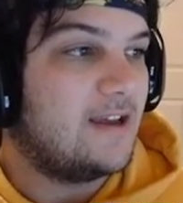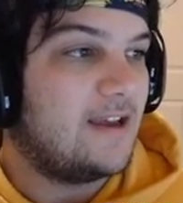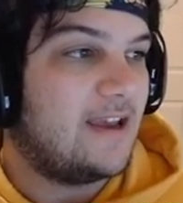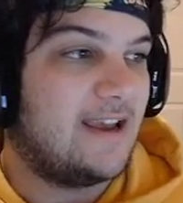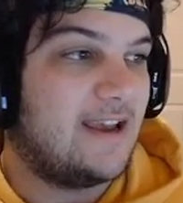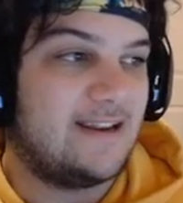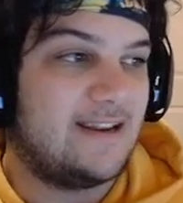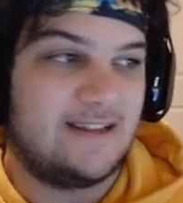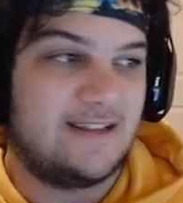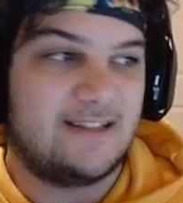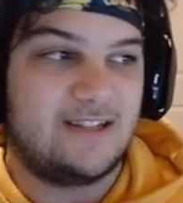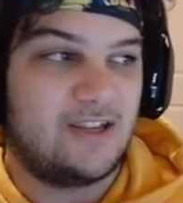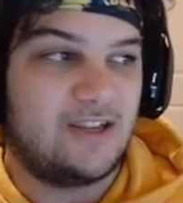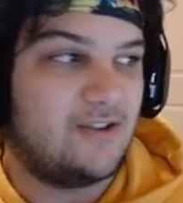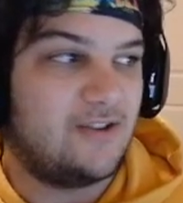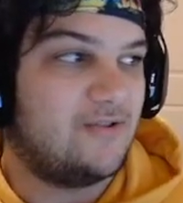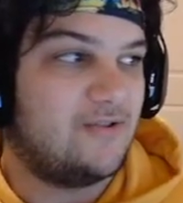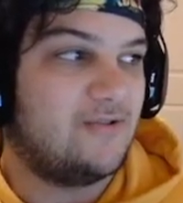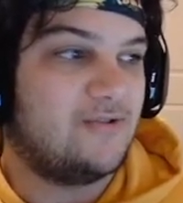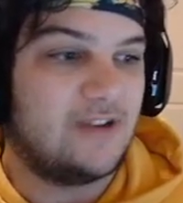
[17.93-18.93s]
and it's
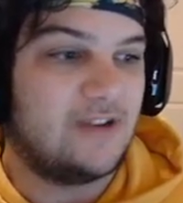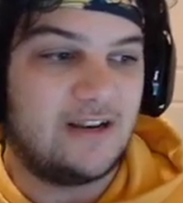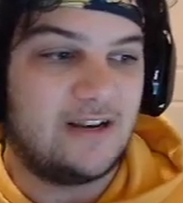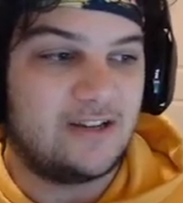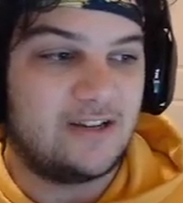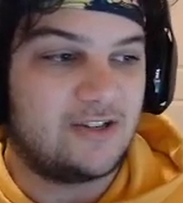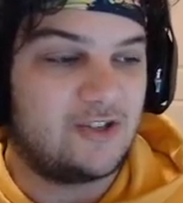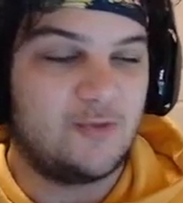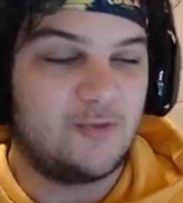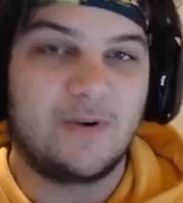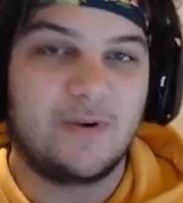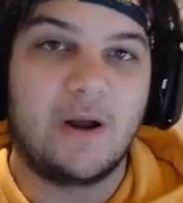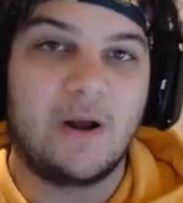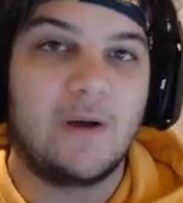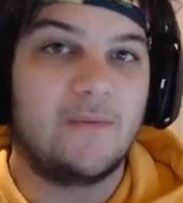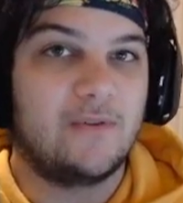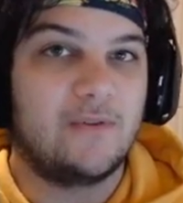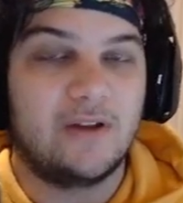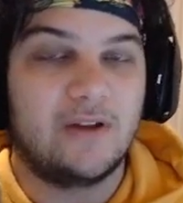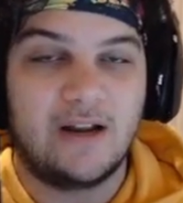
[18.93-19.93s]
huge and it's super
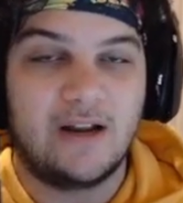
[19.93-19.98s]
helpful,